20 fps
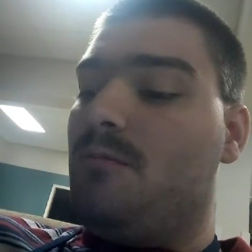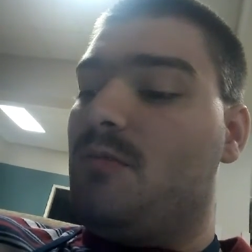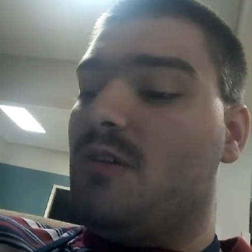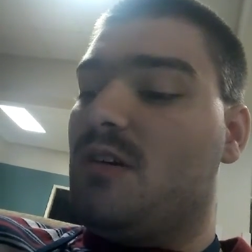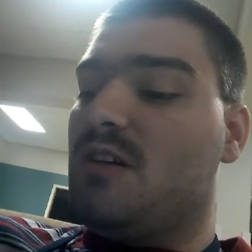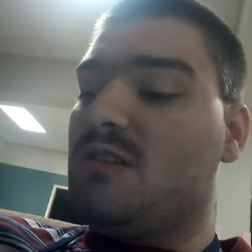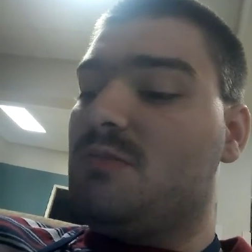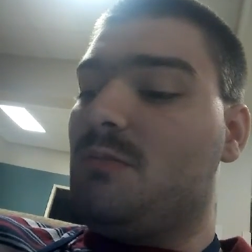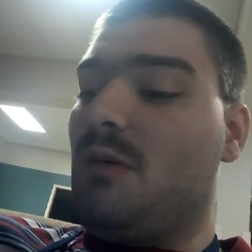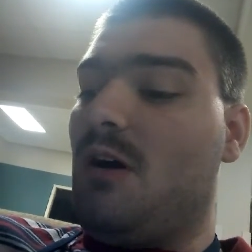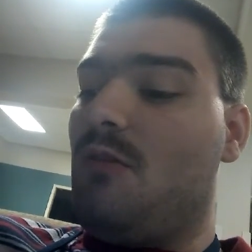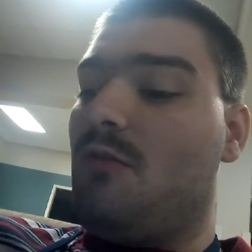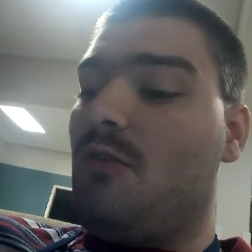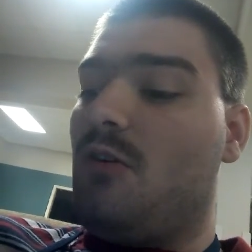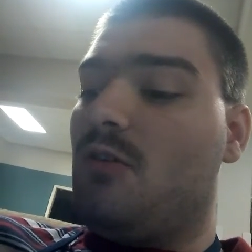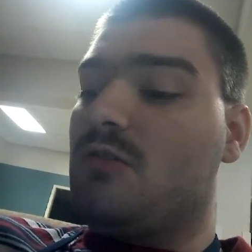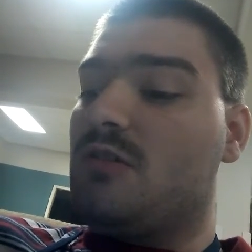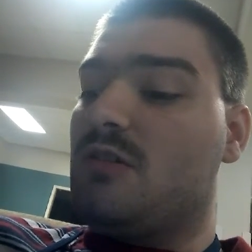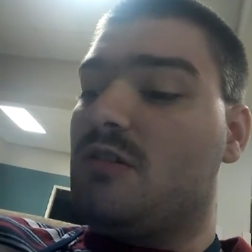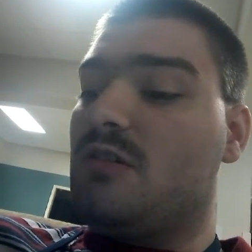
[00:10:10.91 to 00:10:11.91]
But her smile
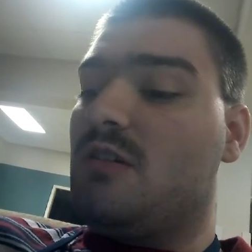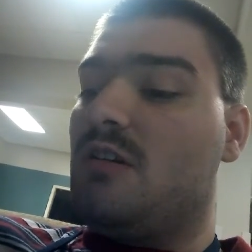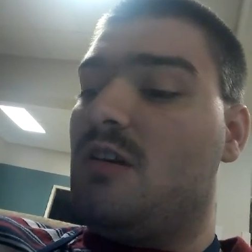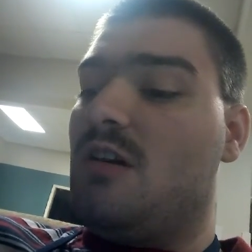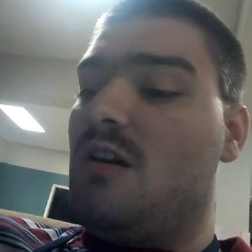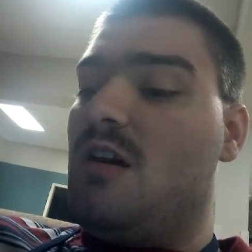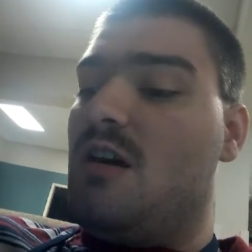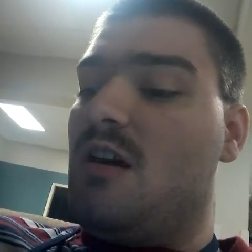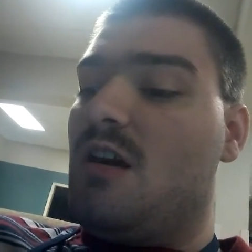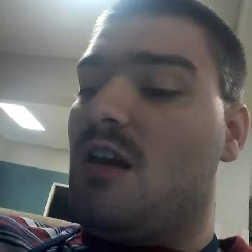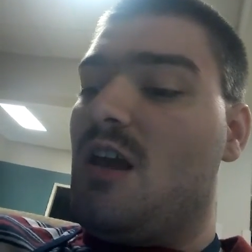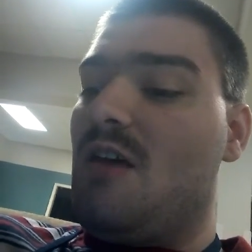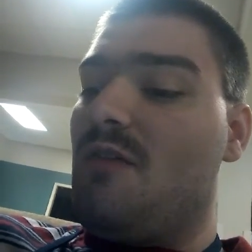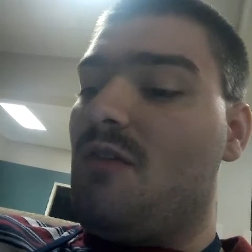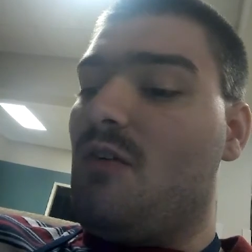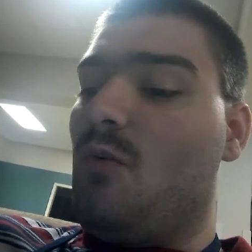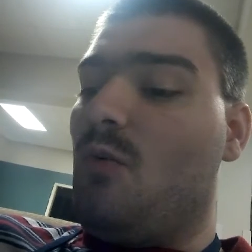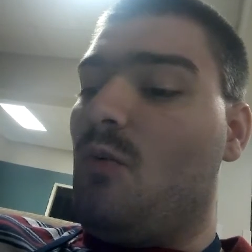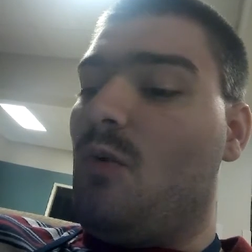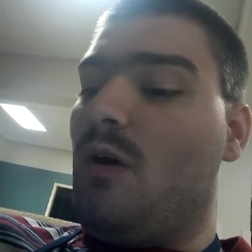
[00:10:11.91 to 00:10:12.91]
faltered.
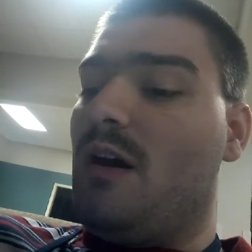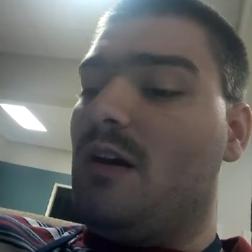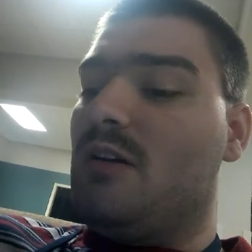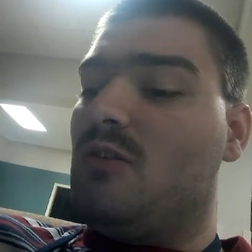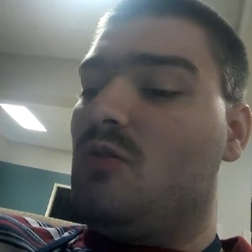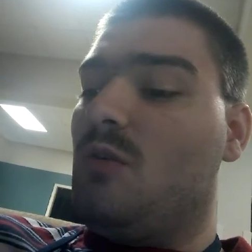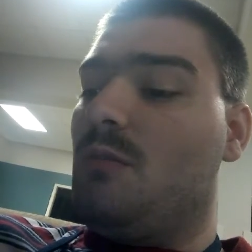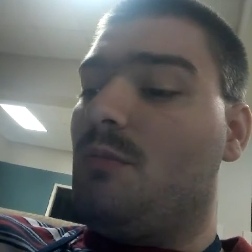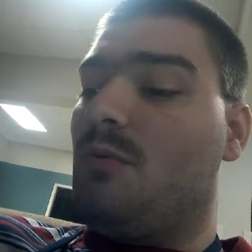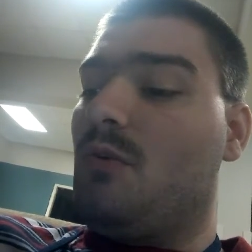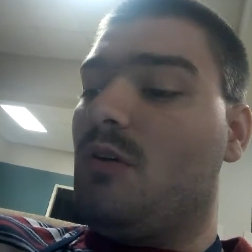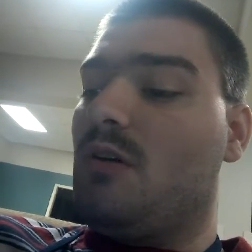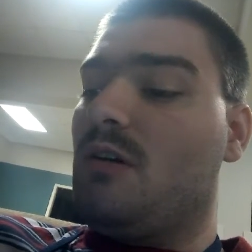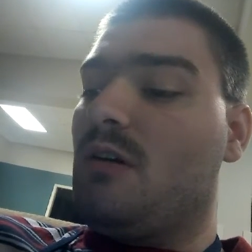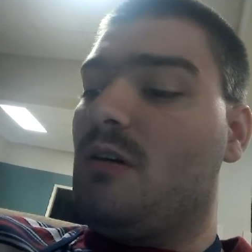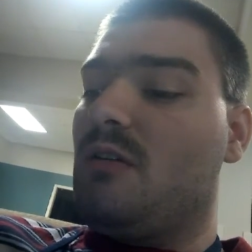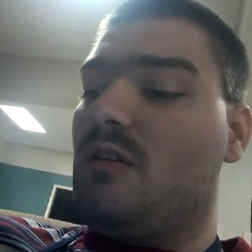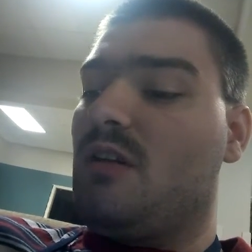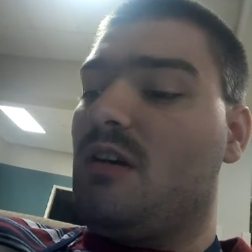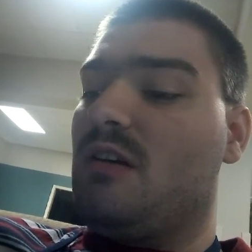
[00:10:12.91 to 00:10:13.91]
Giving way to
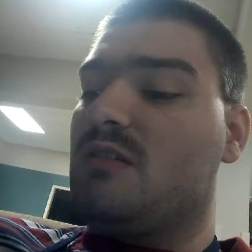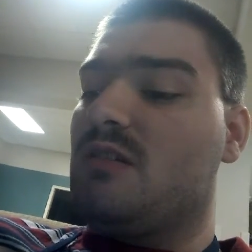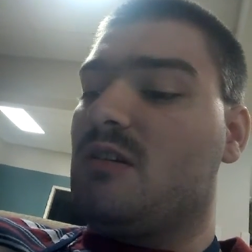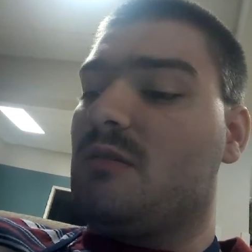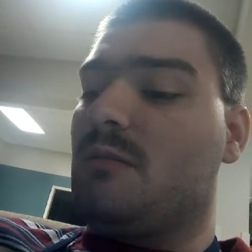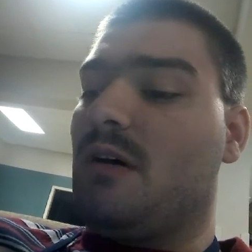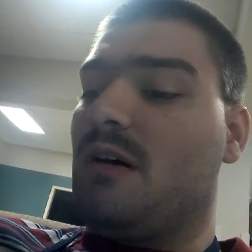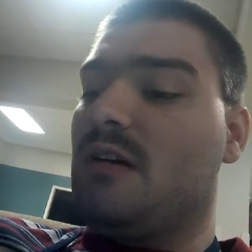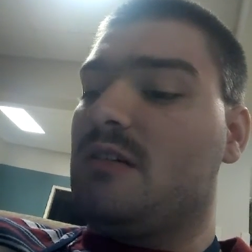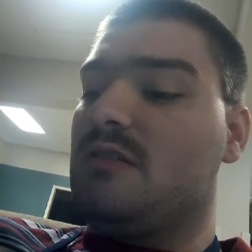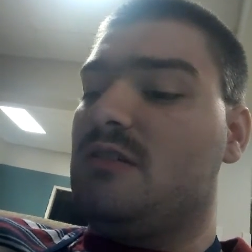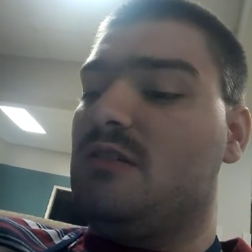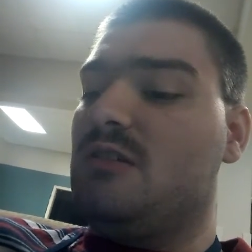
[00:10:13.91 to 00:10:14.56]
important things in her mind,